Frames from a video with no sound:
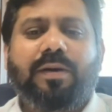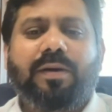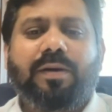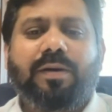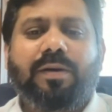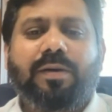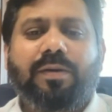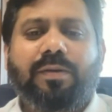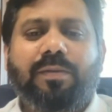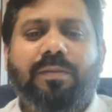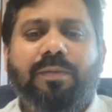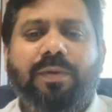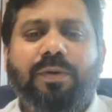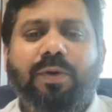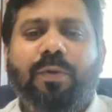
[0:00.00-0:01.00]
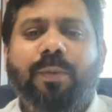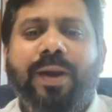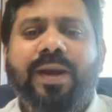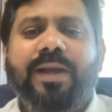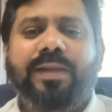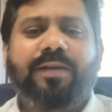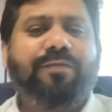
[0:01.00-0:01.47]
are
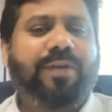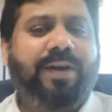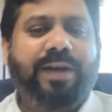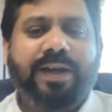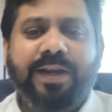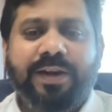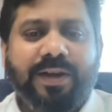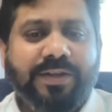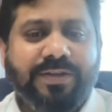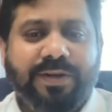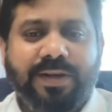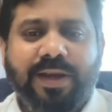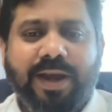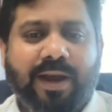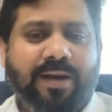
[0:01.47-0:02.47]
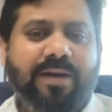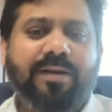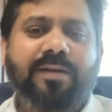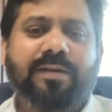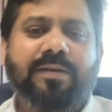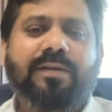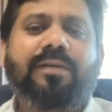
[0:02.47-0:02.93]
waiting in the fintech industry,
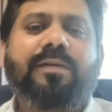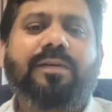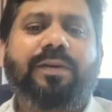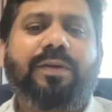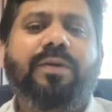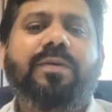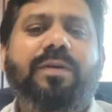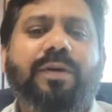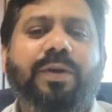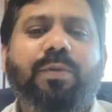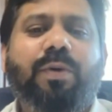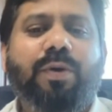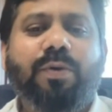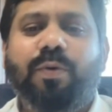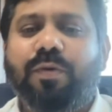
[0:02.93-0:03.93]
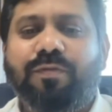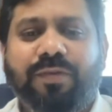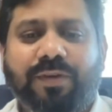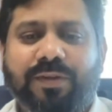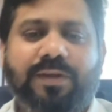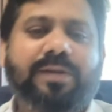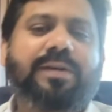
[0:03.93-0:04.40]
and you want to go
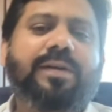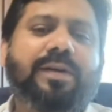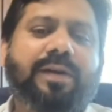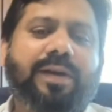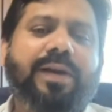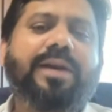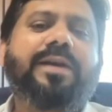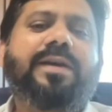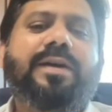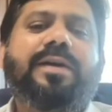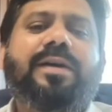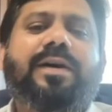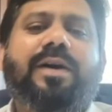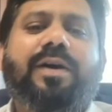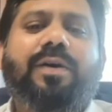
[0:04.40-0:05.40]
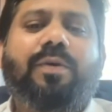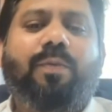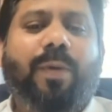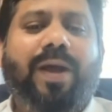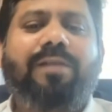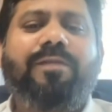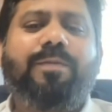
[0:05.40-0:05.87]
further, right?
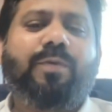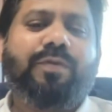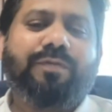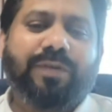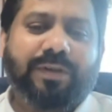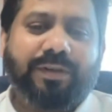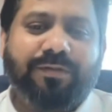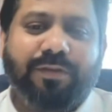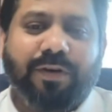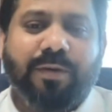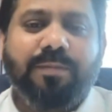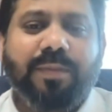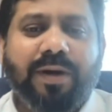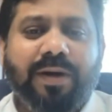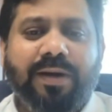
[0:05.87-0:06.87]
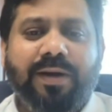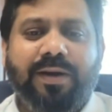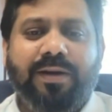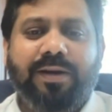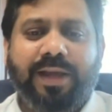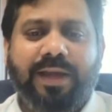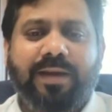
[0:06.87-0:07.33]
While we move further from
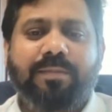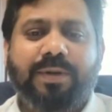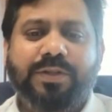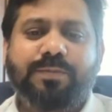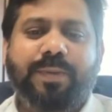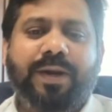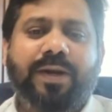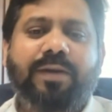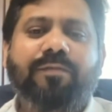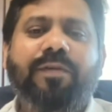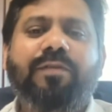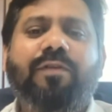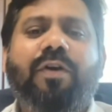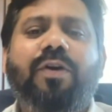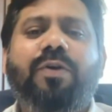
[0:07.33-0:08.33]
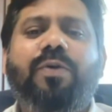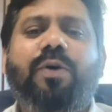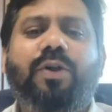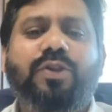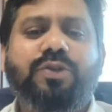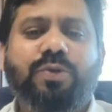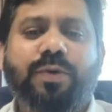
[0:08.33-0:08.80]
a tech perspective, we want to
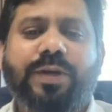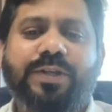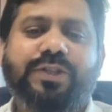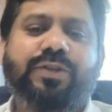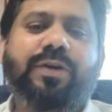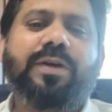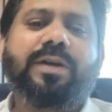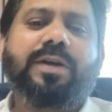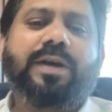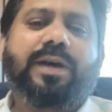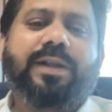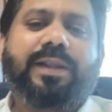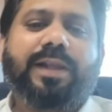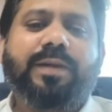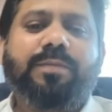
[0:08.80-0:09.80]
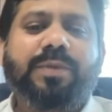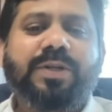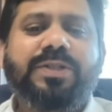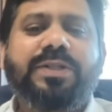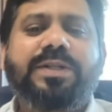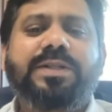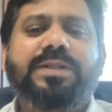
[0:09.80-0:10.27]
also ensure that the
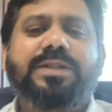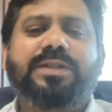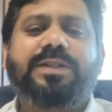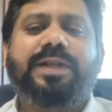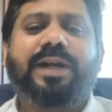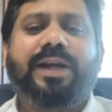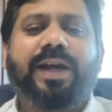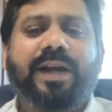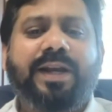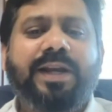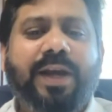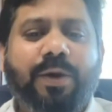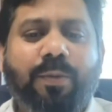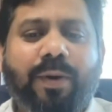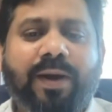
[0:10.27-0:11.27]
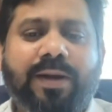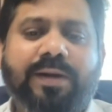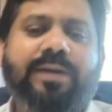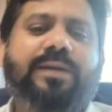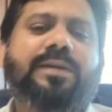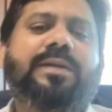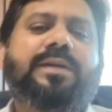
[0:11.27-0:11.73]
merchants that are getting
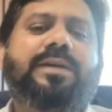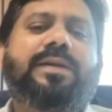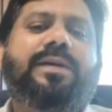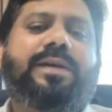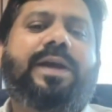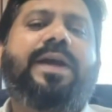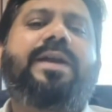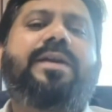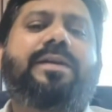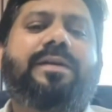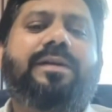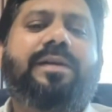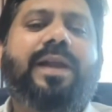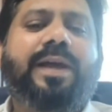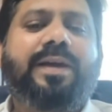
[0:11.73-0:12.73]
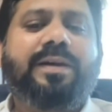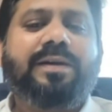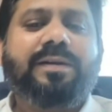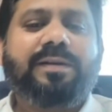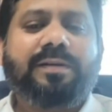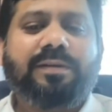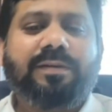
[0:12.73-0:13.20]
acquired, right, like
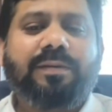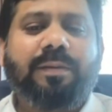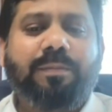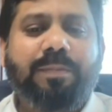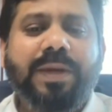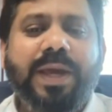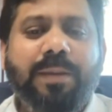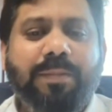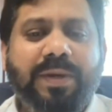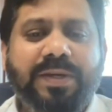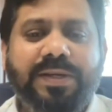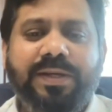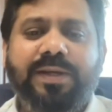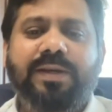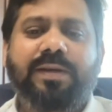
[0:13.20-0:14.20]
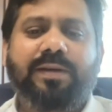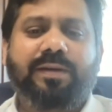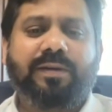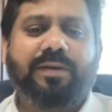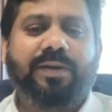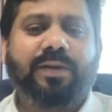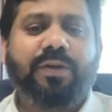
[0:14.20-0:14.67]
a PAPG
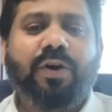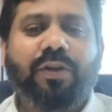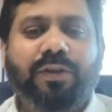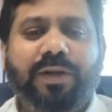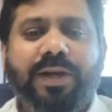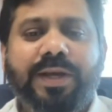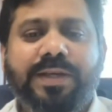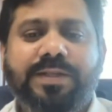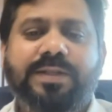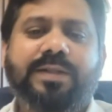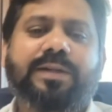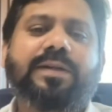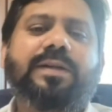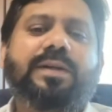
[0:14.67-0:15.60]
authorized